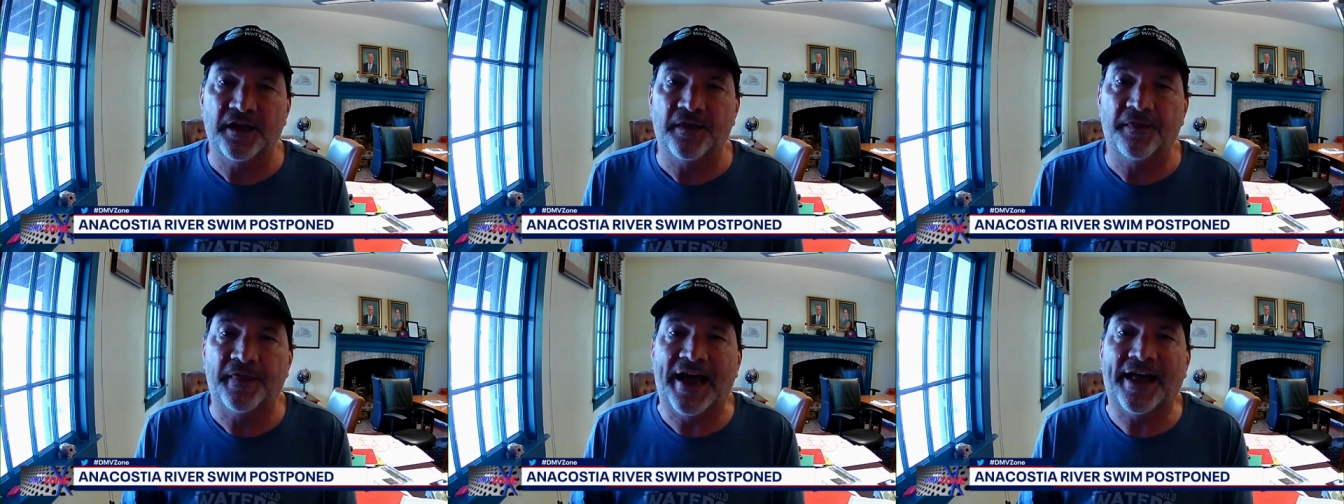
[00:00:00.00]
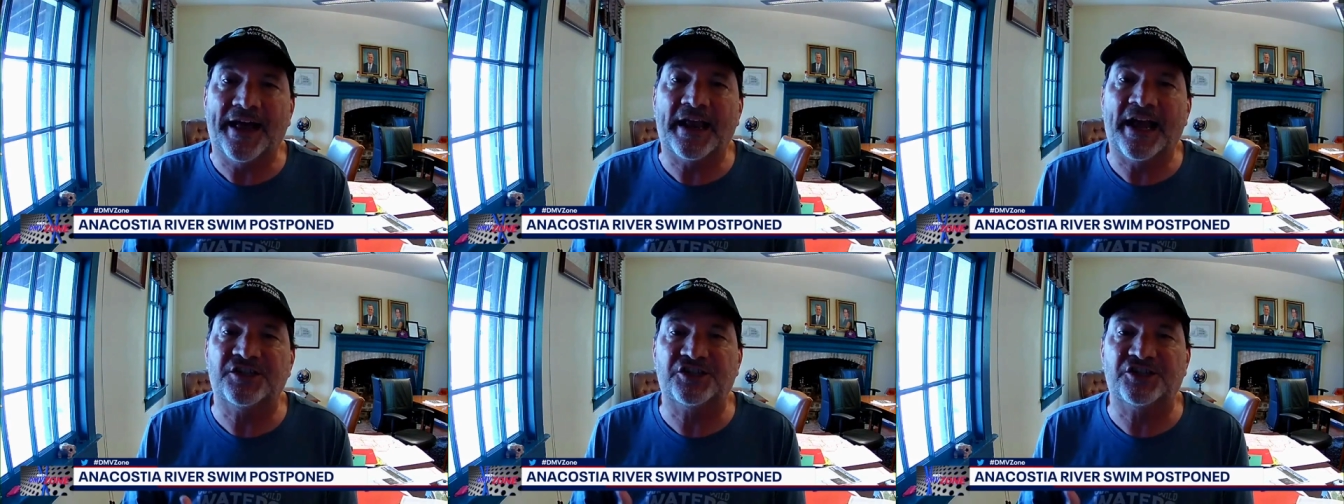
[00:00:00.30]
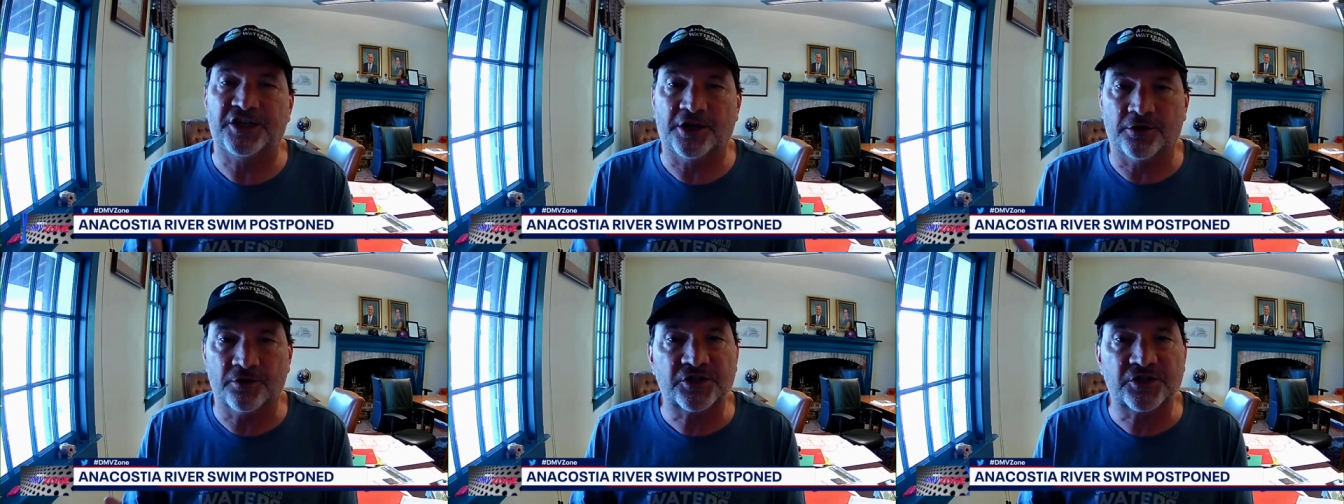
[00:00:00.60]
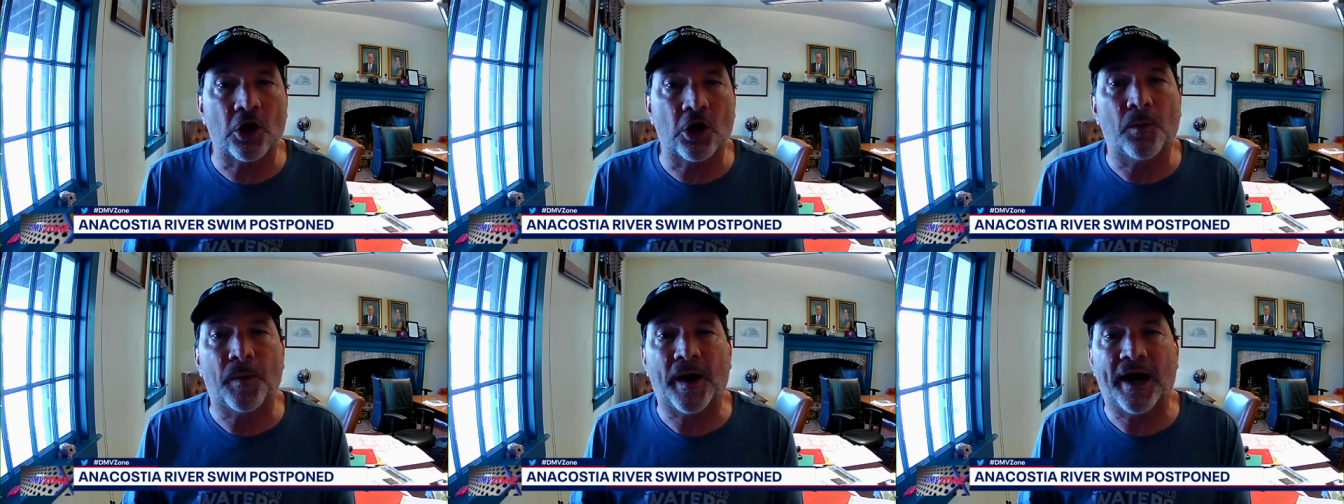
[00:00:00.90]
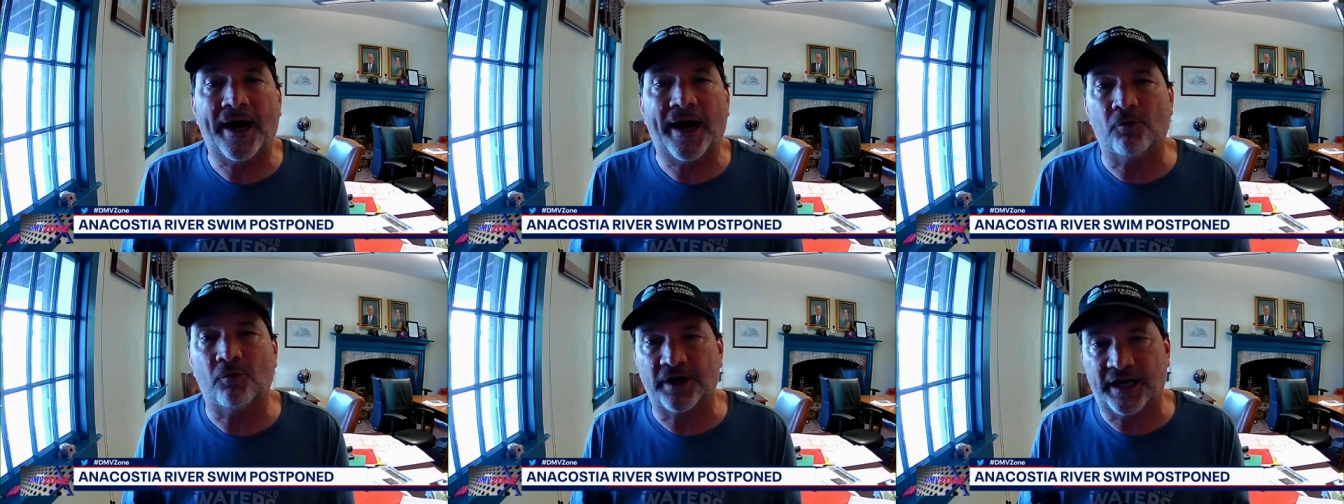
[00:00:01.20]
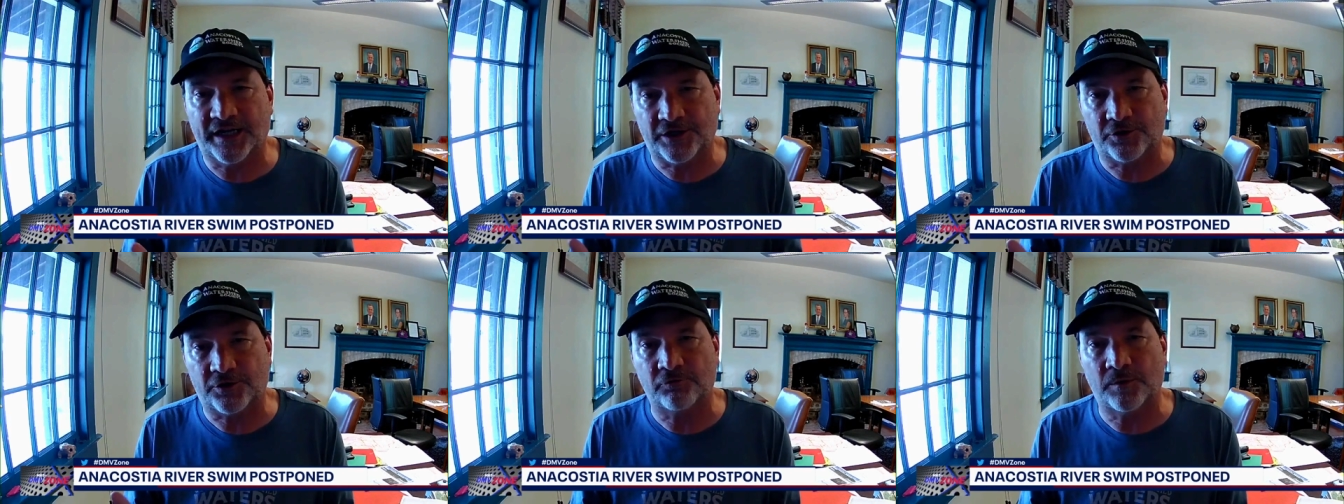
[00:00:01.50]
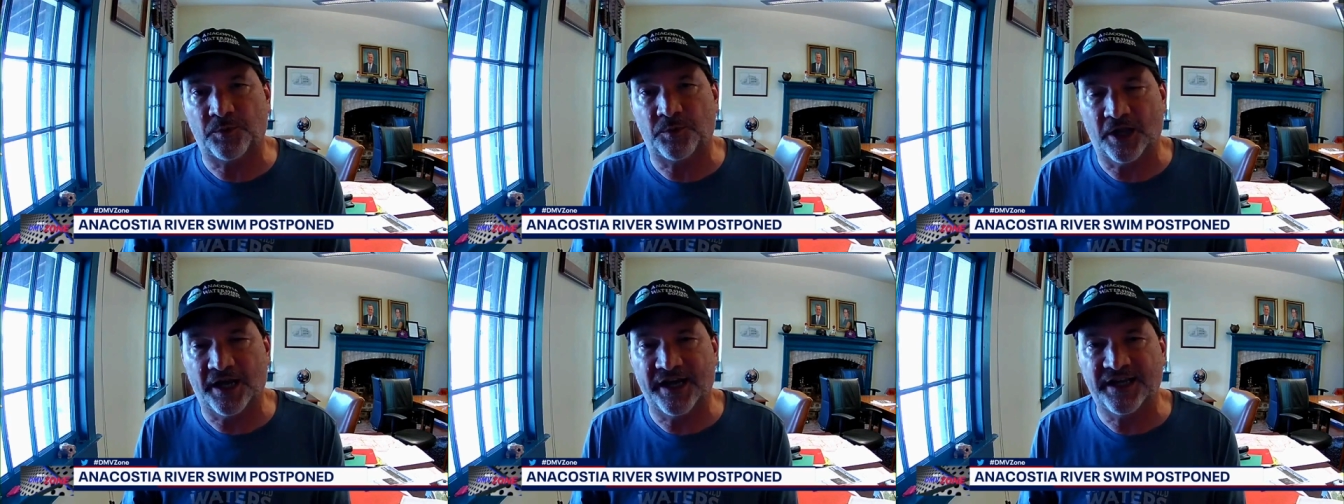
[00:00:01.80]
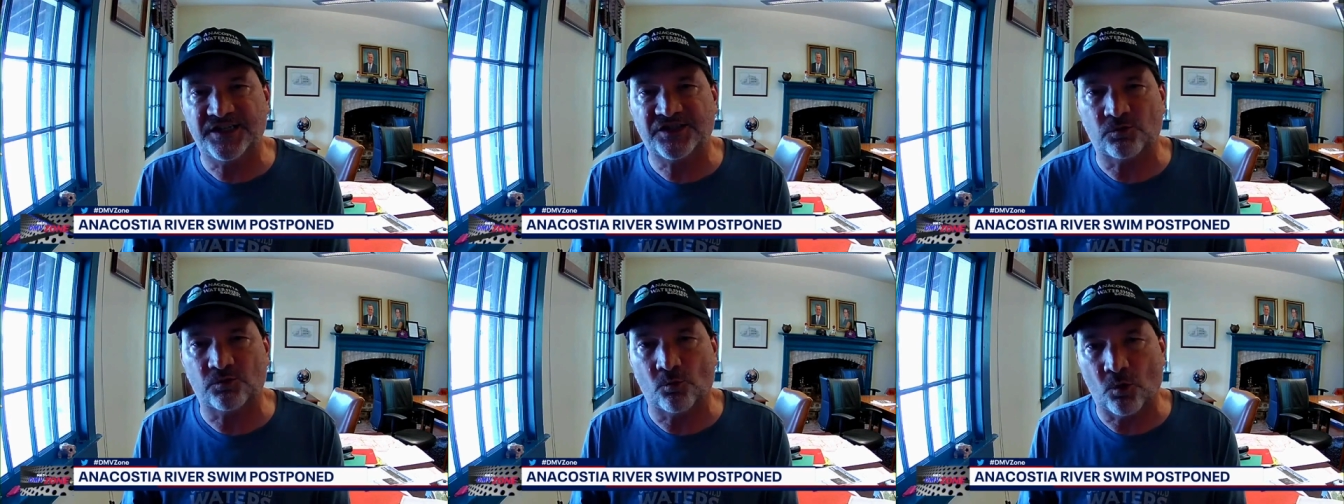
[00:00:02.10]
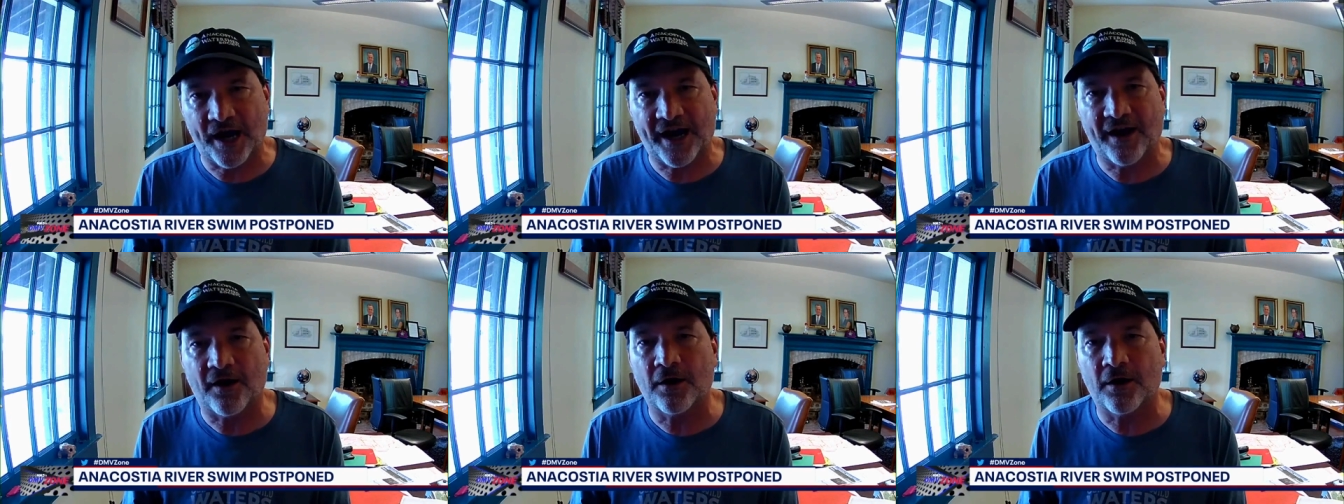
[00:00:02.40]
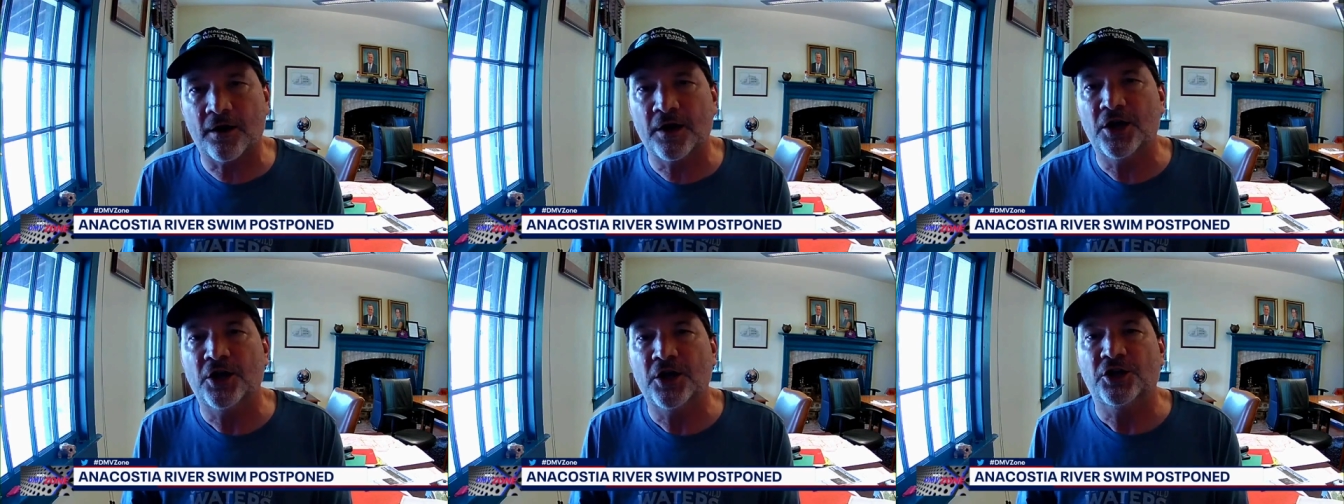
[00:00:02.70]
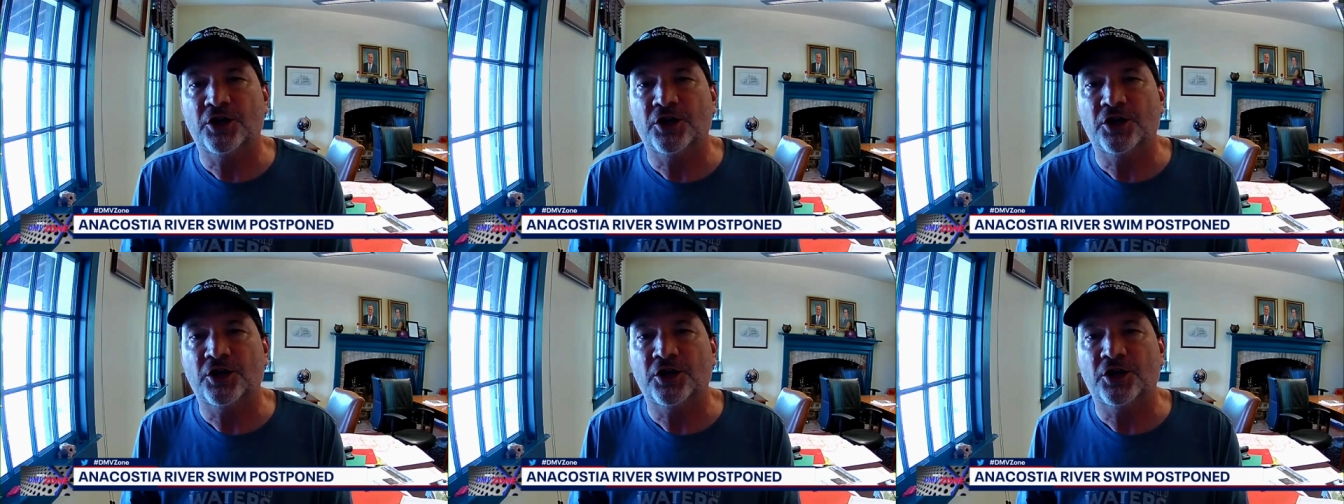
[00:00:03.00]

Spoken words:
that as years go by, we'll get to a place where